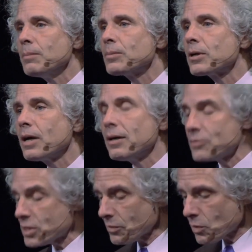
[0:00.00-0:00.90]
number
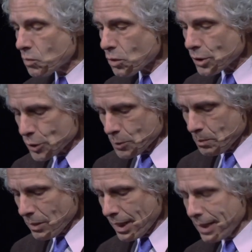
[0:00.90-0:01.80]
of civil wars?
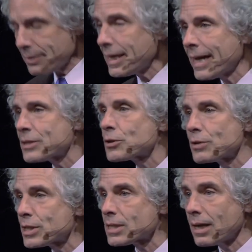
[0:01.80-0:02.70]
And the
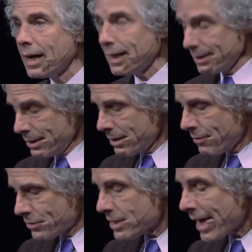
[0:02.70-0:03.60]
answer is, to
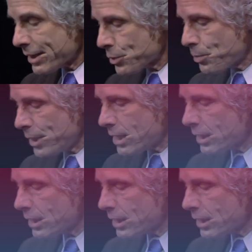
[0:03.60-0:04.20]
that is pretty